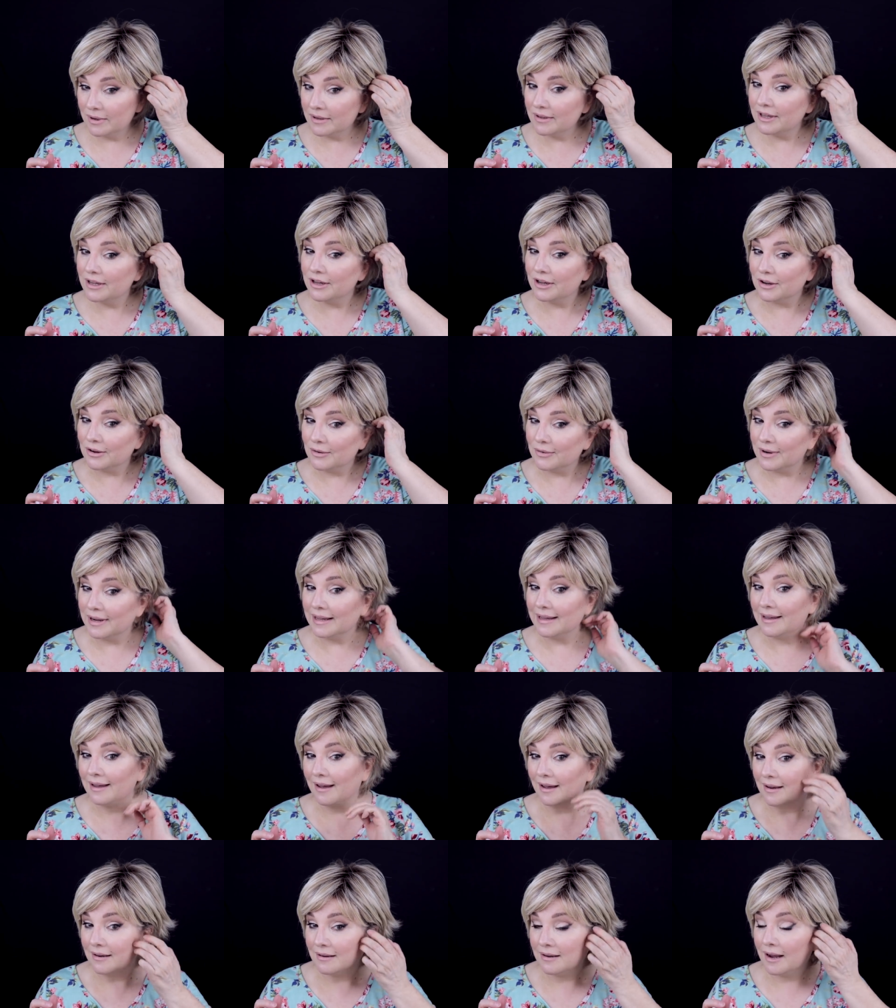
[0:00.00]
you know,
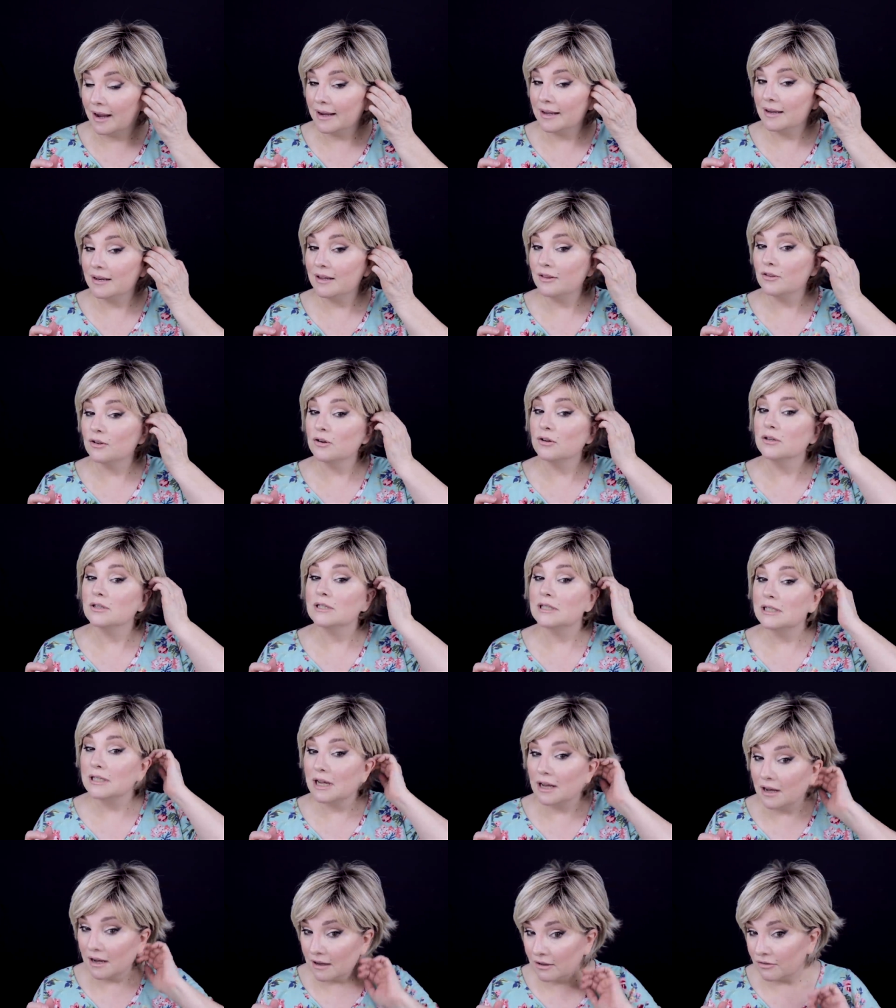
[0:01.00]
again, I could either
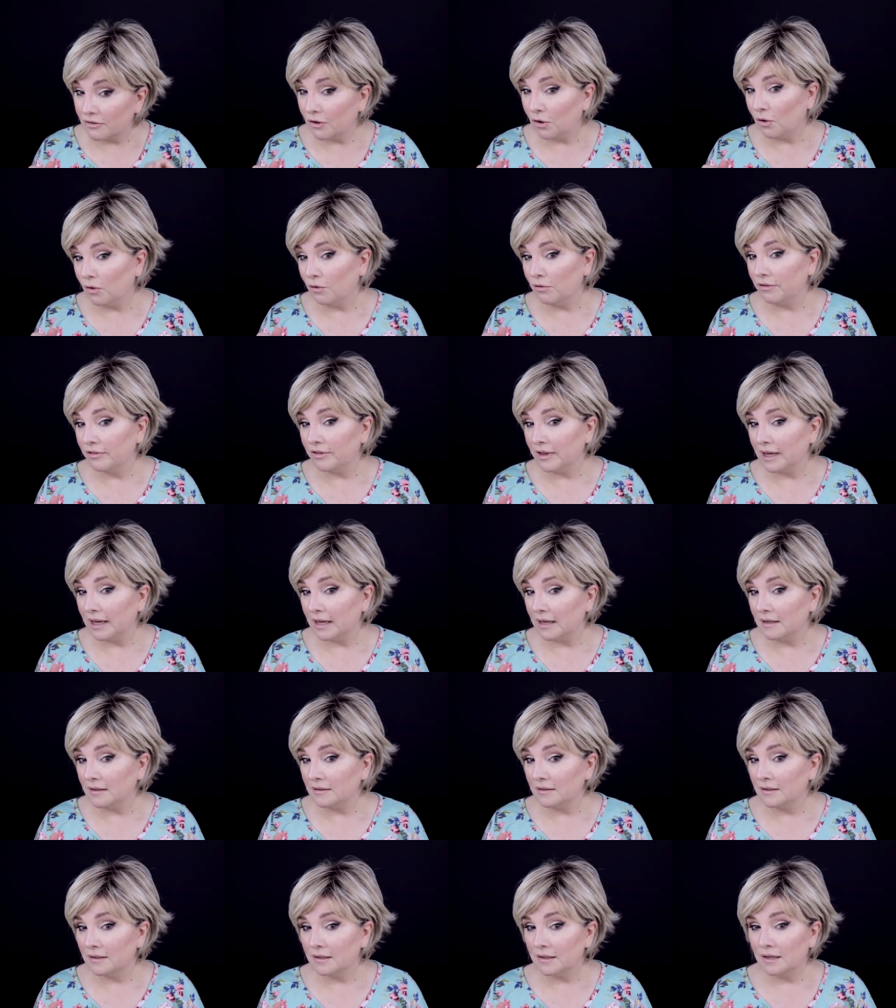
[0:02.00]
tuck the whole
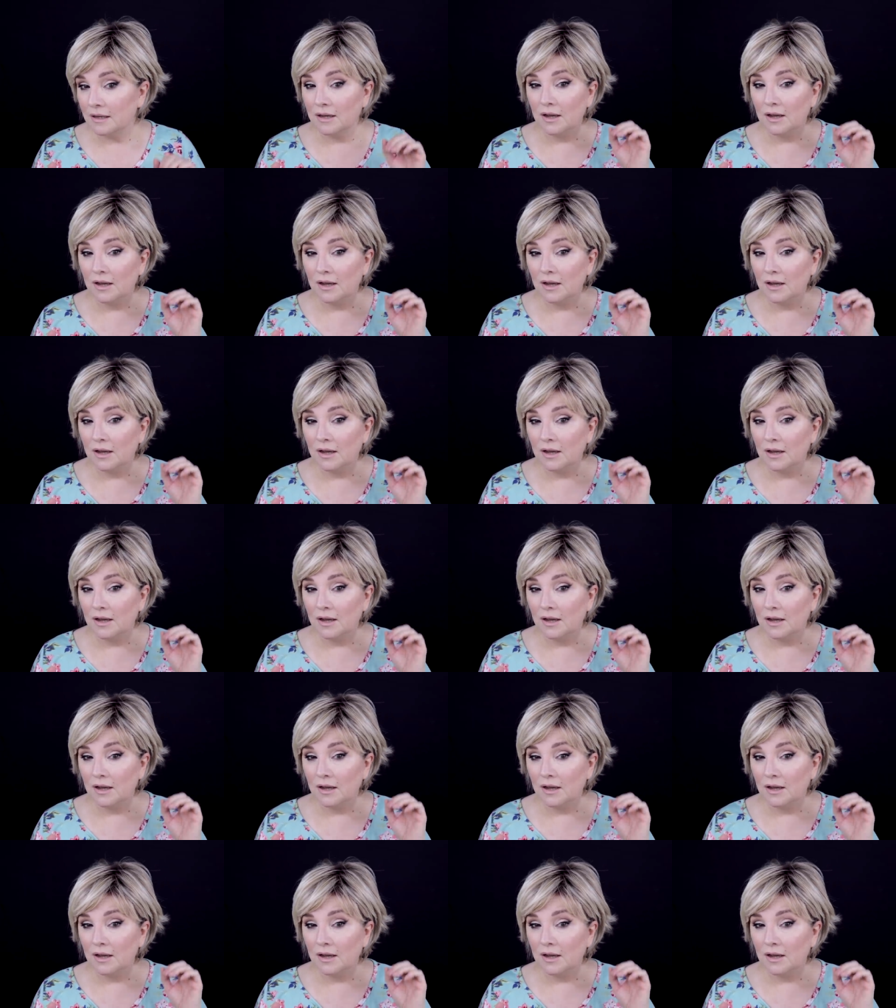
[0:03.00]
thing